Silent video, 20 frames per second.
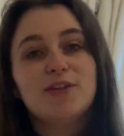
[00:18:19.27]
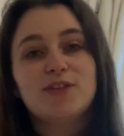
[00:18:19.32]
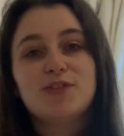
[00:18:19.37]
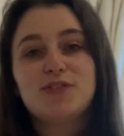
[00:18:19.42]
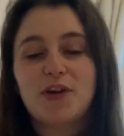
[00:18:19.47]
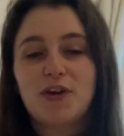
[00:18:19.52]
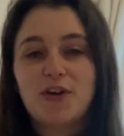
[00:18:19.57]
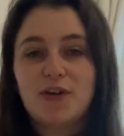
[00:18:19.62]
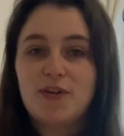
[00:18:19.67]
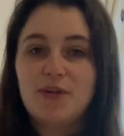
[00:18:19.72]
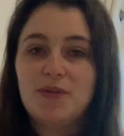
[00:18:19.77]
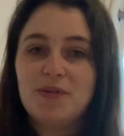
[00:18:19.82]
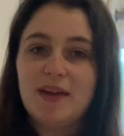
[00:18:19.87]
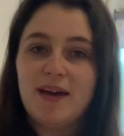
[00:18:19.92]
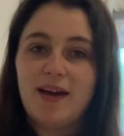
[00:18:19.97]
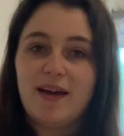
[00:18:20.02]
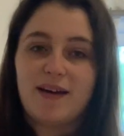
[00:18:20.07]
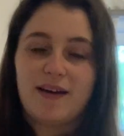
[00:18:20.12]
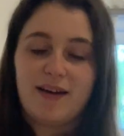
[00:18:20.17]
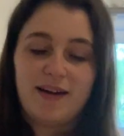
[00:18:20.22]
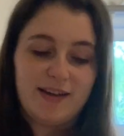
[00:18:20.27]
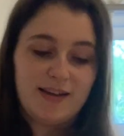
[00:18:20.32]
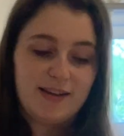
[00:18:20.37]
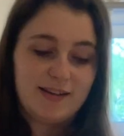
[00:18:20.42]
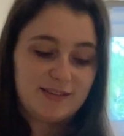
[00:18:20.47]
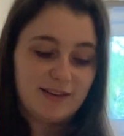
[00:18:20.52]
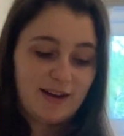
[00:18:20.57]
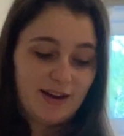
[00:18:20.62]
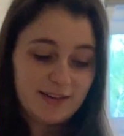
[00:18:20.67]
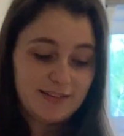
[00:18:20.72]
So yeah,
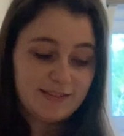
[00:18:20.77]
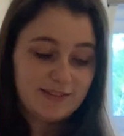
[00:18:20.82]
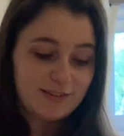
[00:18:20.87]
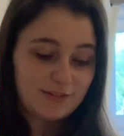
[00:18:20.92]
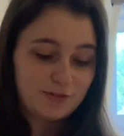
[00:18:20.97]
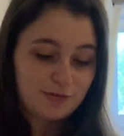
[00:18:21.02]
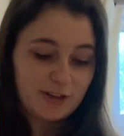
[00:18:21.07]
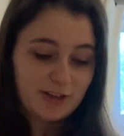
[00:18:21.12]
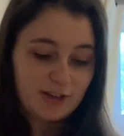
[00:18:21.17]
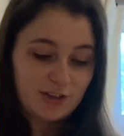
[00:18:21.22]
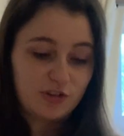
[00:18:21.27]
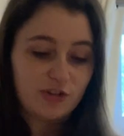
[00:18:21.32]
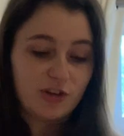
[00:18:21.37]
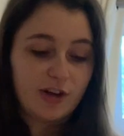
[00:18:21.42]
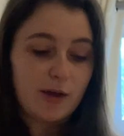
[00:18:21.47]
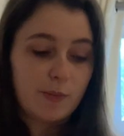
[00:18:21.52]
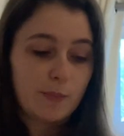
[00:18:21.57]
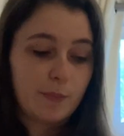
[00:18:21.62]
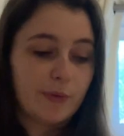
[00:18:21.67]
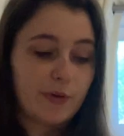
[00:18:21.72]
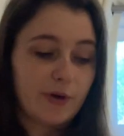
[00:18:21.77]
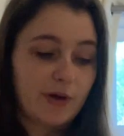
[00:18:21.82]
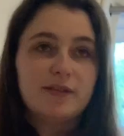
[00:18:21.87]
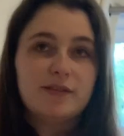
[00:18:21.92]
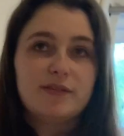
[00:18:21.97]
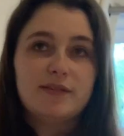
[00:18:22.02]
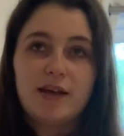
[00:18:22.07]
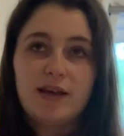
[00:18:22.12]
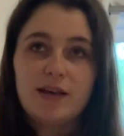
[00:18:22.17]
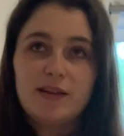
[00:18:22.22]
I did finish it, but I'd
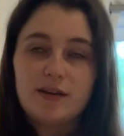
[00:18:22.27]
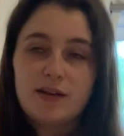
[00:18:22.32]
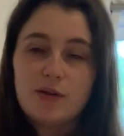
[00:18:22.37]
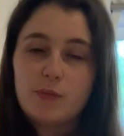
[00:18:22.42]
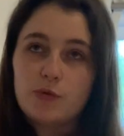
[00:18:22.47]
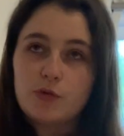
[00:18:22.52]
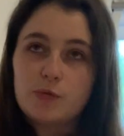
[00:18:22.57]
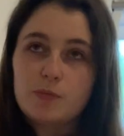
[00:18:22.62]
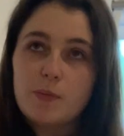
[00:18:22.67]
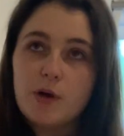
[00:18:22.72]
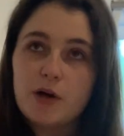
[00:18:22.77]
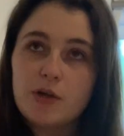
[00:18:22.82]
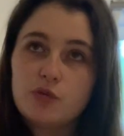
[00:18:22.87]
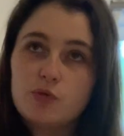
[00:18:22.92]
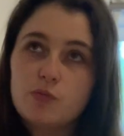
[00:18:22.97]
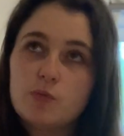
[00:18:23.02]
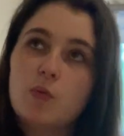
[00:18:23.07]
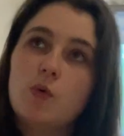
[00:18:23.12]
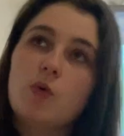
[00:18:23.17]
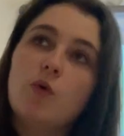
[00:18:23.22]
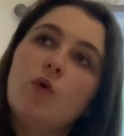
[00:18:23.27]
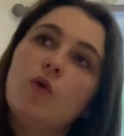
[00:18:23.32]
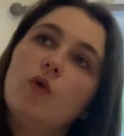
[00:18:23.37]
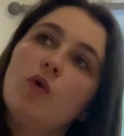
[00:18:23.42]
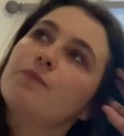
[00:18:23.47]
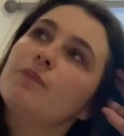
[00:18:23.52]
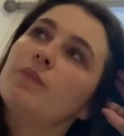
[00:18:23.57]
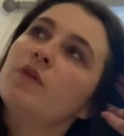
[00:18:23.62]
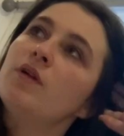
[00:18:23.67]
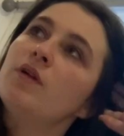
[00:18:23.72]
say that it was much more